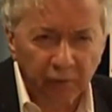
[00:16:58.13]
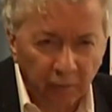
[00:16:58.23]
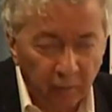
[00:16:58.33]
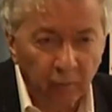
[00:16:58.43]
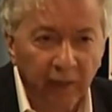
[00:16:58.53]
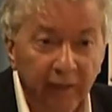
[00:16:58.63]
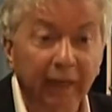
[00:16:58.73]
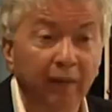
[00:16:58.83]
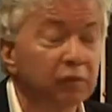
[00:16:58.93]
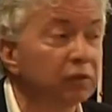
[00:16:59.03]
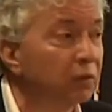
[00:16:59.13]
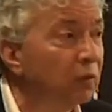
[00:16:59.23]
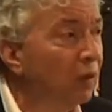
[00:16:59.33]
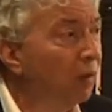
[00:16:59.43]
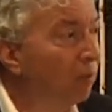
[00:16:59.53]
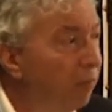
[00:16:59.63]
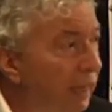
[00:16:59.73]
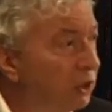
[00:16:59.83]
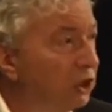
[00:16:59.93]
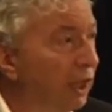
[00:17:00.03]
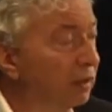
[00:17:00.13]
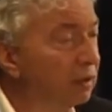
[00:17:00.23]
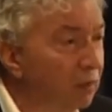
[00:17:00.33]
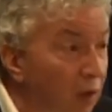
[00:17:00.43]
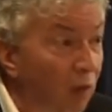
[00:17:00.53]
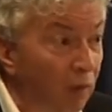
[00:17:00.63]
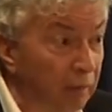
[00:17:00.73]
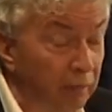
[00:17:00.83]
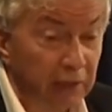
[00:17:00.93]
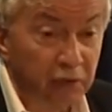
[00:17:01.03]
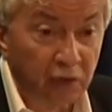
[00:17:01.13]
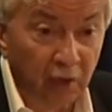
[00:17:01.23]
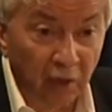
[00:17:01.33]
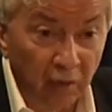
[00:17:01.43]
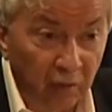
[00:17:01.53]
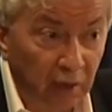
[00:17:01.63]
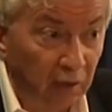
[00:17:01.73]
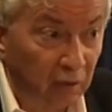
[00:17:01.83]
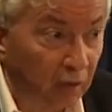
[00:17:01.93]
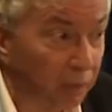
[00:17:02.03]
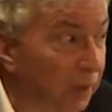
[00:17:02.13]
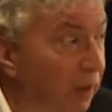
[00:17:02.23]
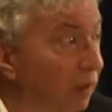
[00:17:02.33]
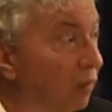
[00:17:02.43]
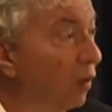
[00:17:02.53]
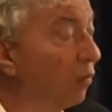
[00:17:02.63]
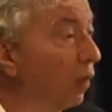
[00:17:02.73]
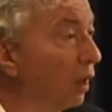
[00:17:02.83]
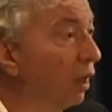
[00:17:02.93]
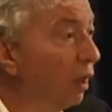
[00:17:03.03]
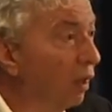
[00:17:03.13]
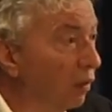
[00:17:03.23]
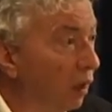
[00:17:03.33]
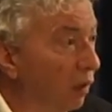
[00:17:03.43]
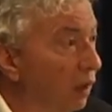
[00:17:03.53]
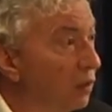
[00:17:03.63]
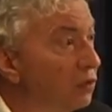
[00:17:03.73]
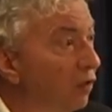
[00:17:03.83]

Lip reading: So when it comes to bloodshed, no one beats the European. When one is